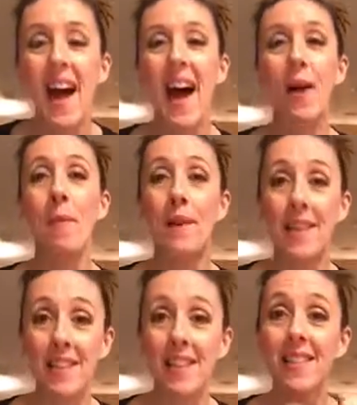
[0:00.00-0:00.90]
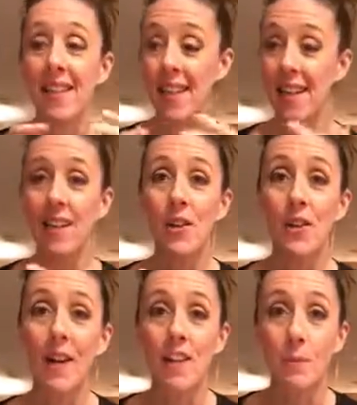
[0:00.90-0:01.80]
But it
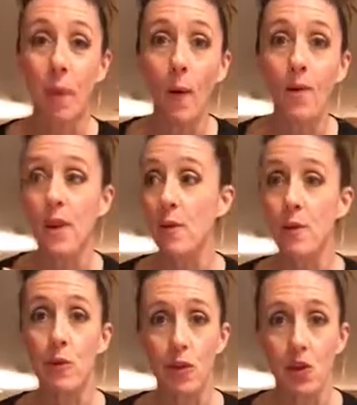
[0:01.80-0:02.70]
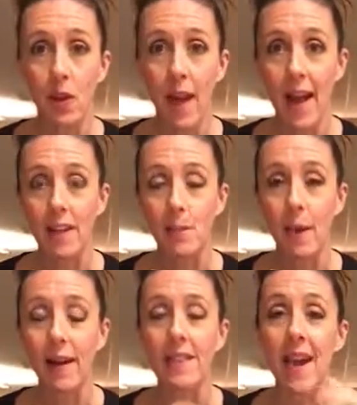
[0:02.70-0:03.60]
integrates both the nutritional
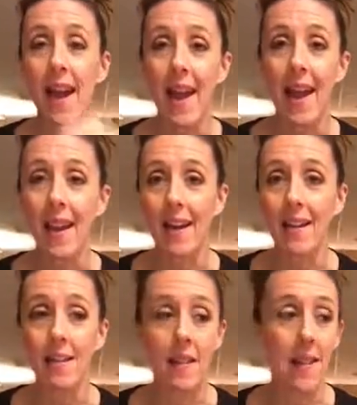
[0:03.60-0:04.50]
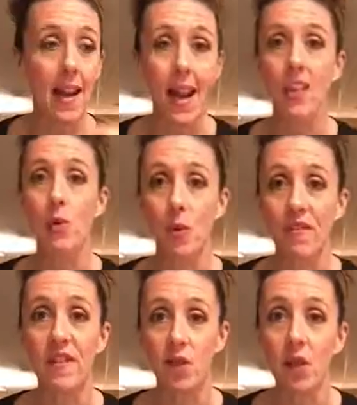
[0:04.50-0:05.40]
aspect and that actual
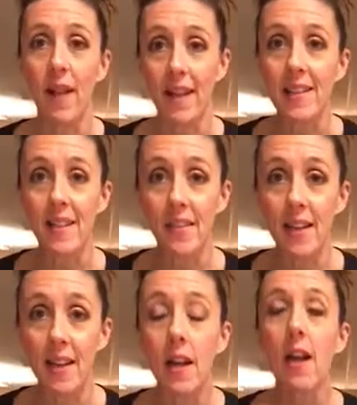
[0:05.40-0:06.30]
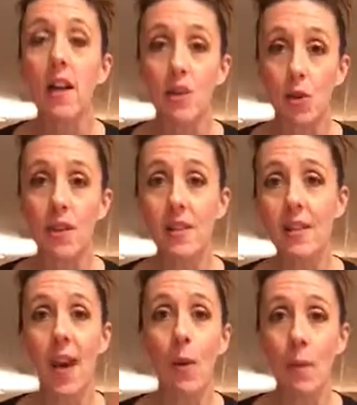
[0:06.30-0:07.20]
physical activity. So this
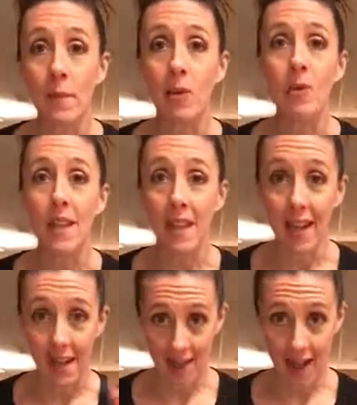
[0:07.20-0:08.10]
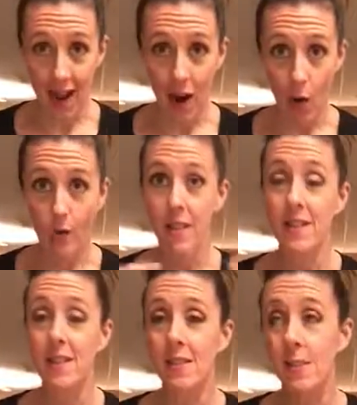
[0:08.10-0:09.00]
is how I'm using it now. And
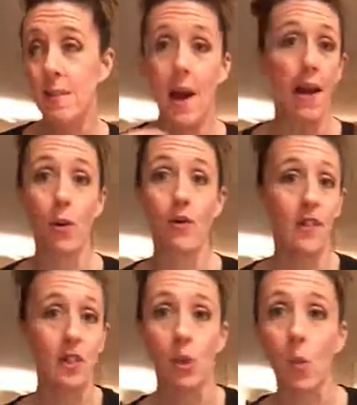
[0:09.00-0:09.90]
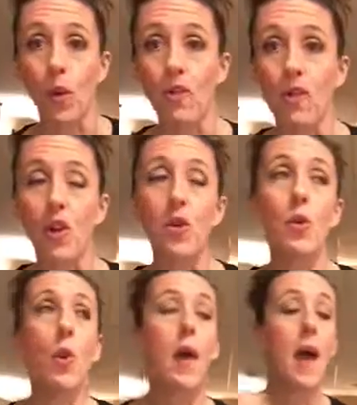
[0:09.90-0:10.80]
I don't know if this is going to work for
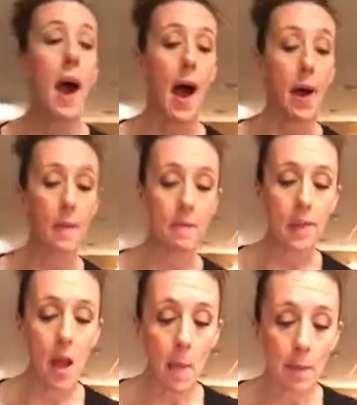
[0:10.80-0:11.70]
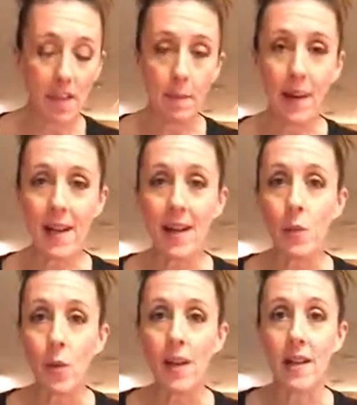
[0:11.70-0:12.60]
you, but depending
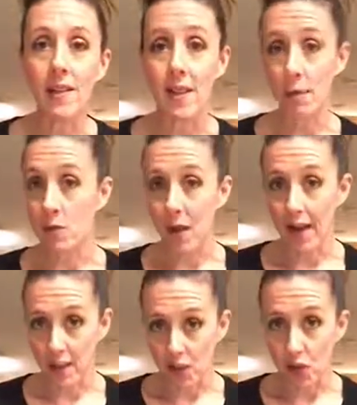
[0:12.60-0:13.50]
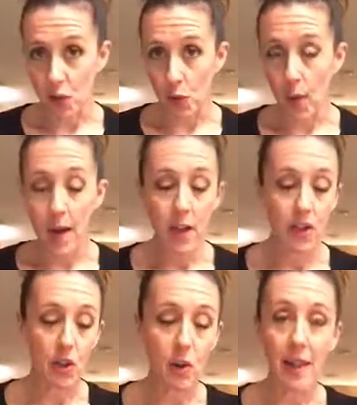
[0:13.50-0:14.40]
on what it is that I'm trying to do.
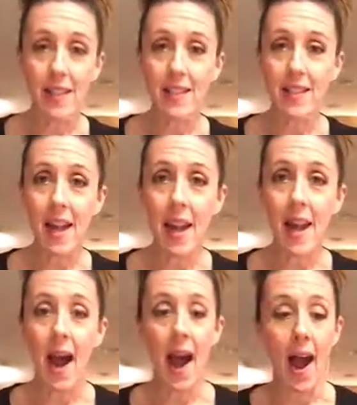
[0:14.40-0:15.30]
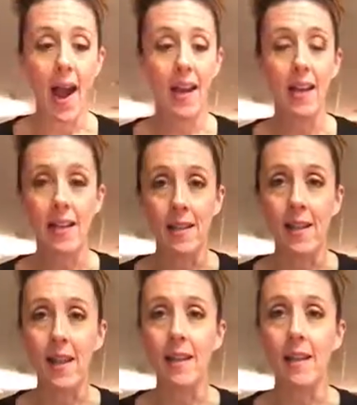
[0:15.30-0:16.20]
So let's say I
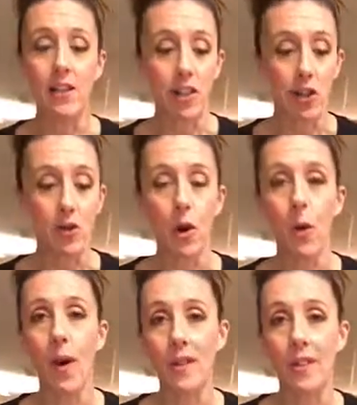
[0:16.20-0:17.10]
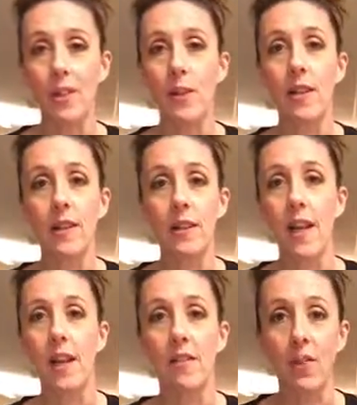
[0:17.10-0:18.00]
need to grow a serious
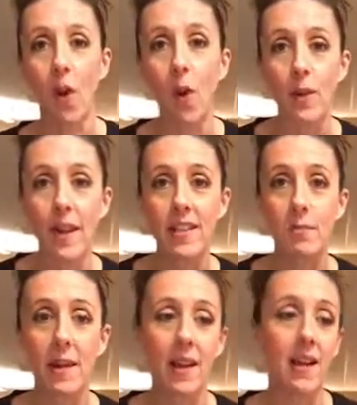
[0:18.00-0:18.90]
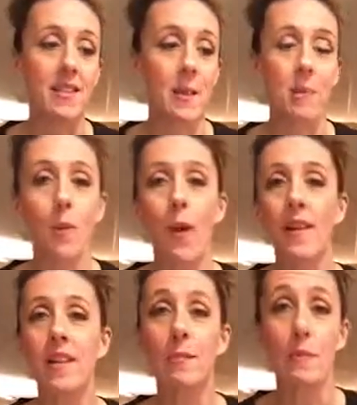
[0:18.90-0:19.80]
set of cojones because I'm
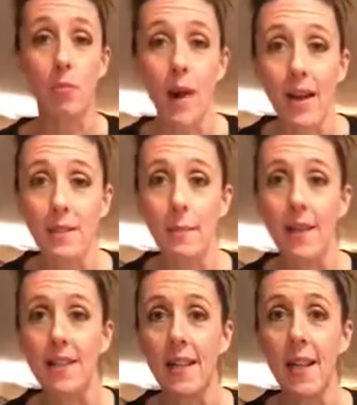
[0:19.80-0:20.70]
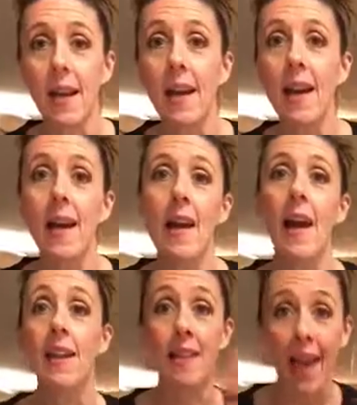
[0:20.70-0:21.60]
going to be prospecting
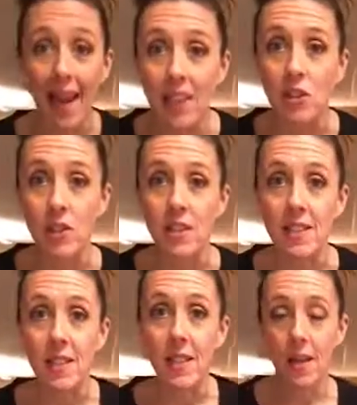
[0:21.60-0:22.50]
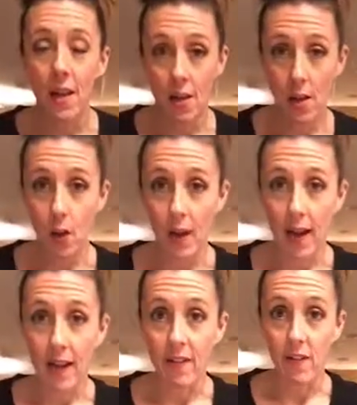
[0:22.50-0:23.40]
an agency,
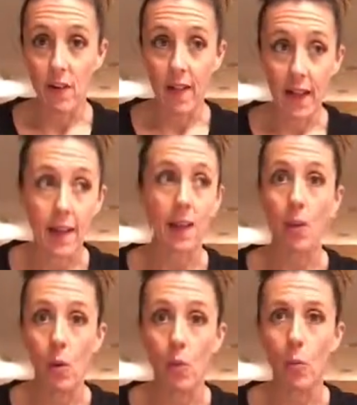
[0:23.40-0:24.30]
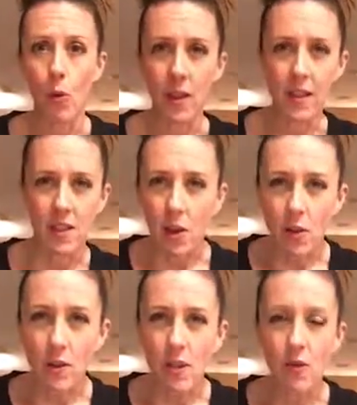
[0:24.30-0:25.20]
okay, for like, more
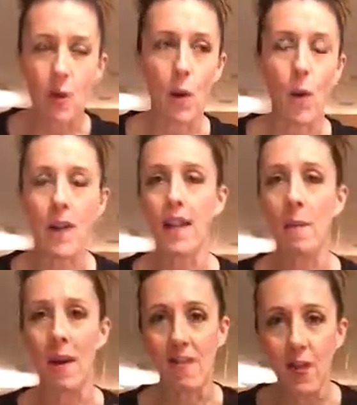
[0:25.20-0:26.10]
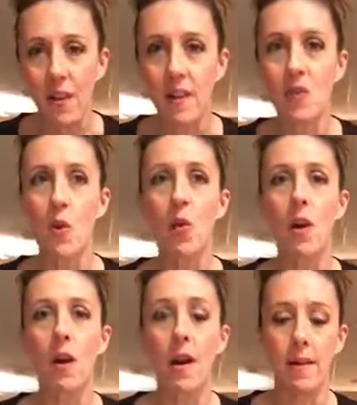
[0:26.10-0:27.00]
consultative, or I want to get my foot in the
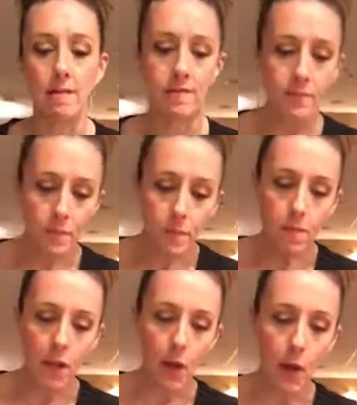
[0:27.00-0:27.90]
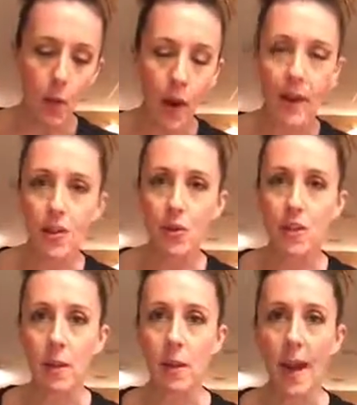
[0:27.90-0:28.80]
door and, I want to do
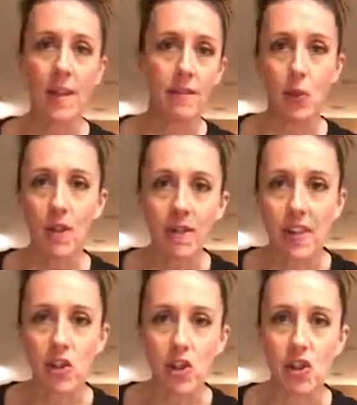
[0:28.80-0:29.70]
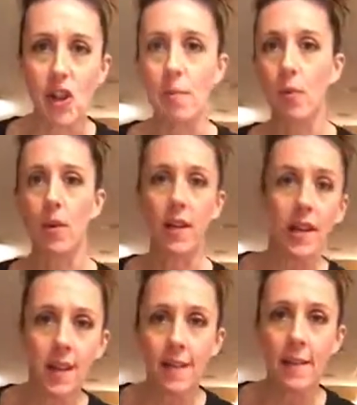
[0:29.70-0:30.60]
some kind of joint ventureship or
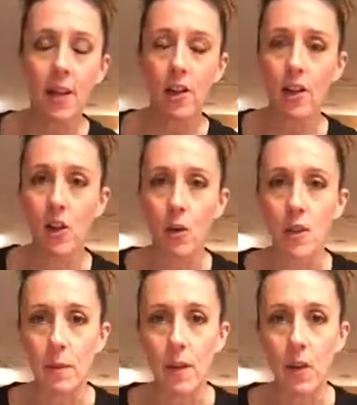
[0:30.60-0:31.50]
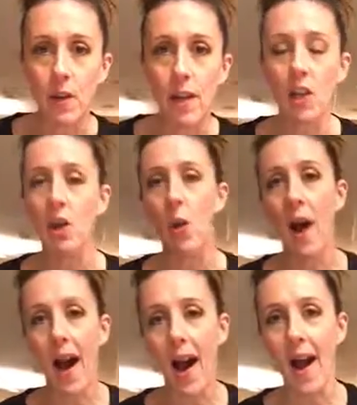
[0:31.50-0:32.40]
get in there, to be earning,
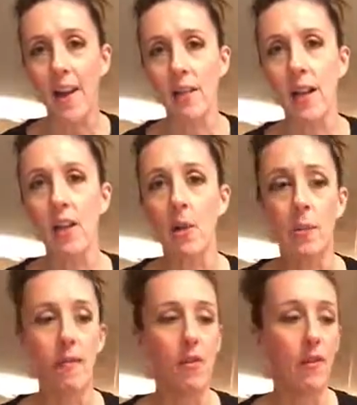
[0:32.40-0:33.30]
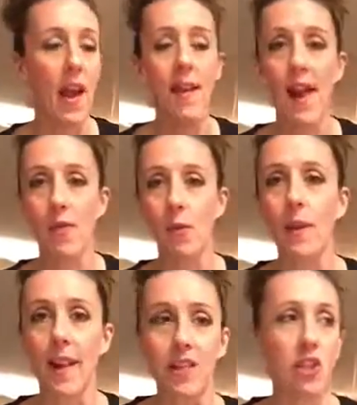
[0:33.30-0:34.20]
a higher income level and have a
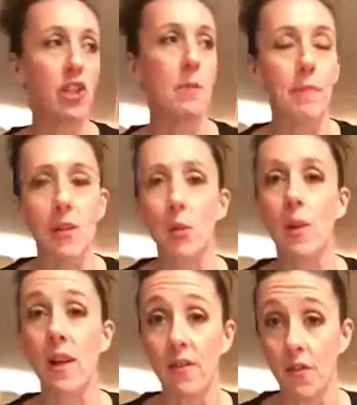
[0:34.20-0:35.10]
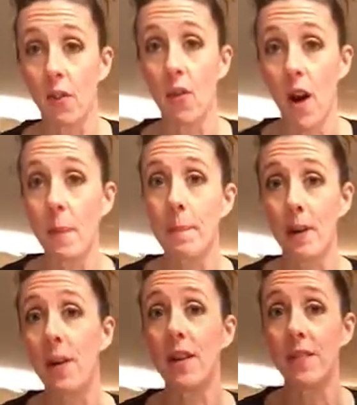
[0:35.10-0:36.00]
relationship that's working for a long
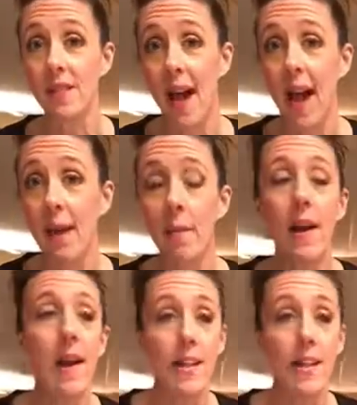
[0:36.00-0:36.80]
period of time.